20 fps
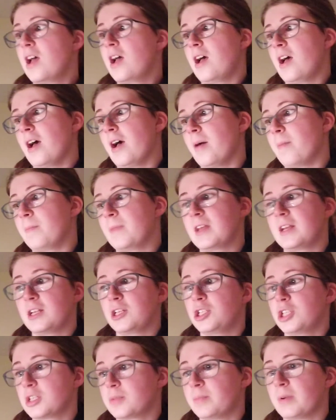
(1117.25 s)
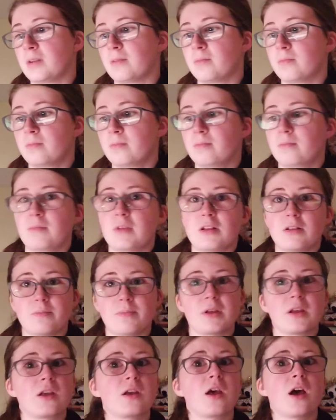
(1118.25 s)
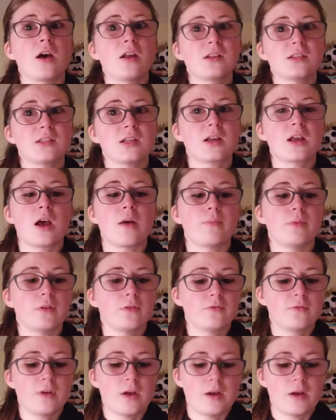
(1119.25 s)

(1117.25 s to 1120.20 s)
it had been cut a couple of